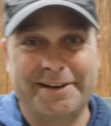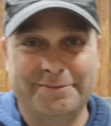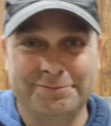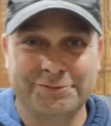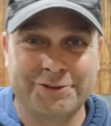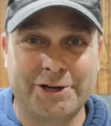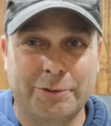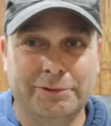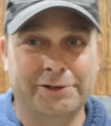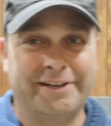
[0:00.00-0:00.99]
um, you
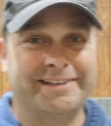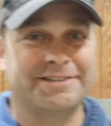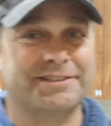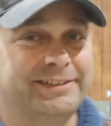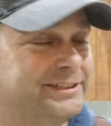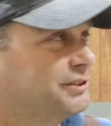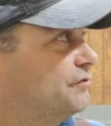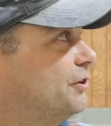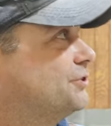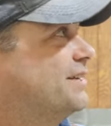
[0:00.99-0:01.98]
know, blown in
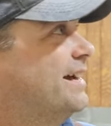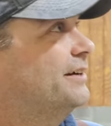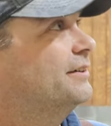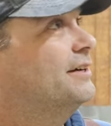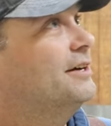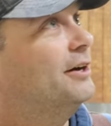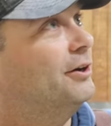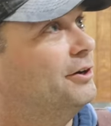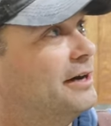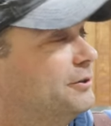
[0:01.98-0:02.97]
insulation falls down.
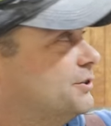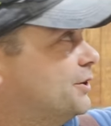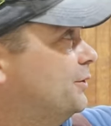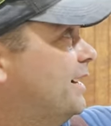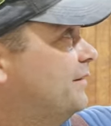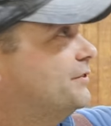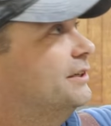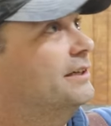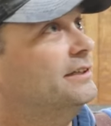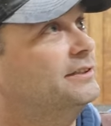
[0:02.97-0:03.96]
I'll also have
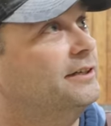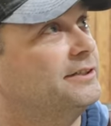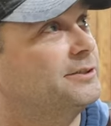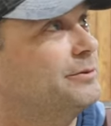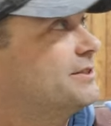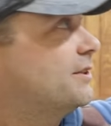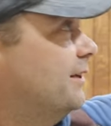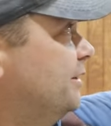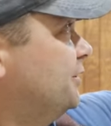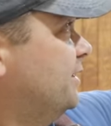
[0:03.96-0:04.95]
to tuck some
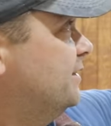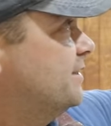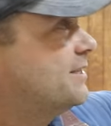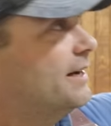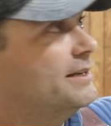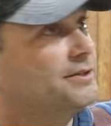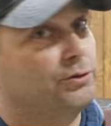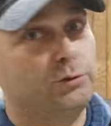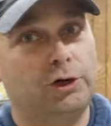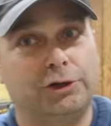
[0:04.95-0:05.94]
insulation in the sides of
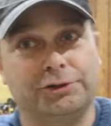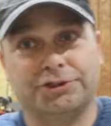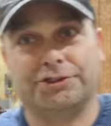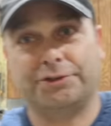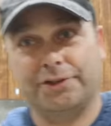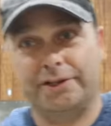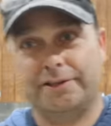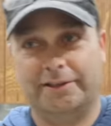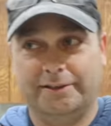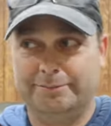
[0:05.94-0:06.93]
the walls so
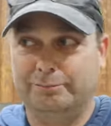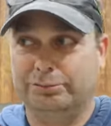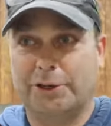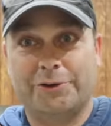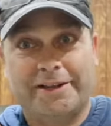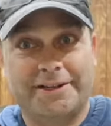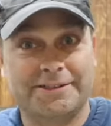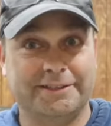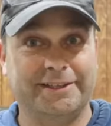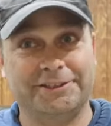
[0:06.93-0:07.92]
that the blown in
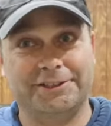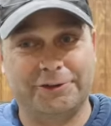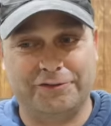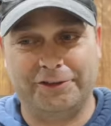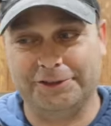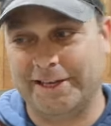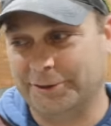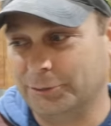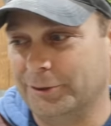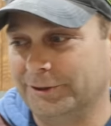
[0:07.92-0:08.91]
insulation don't fall
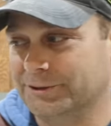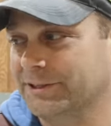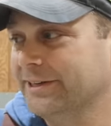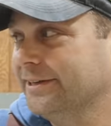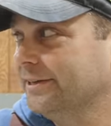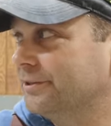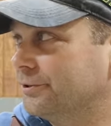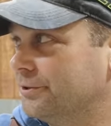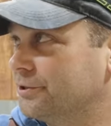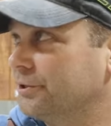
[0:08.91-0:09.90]
down the walls.
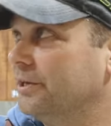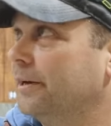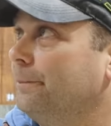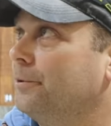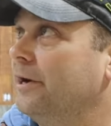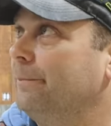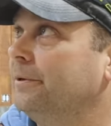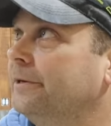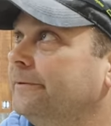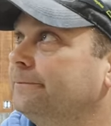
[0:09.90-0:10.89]
So there's a lot of
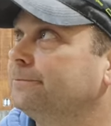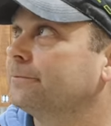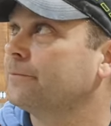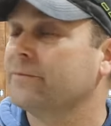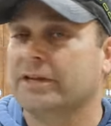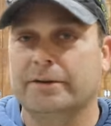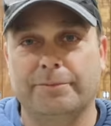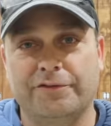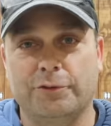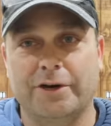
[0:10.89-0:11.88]
prep
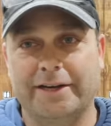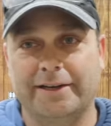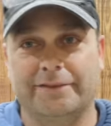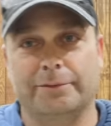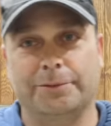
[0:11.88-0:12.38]
before I can ever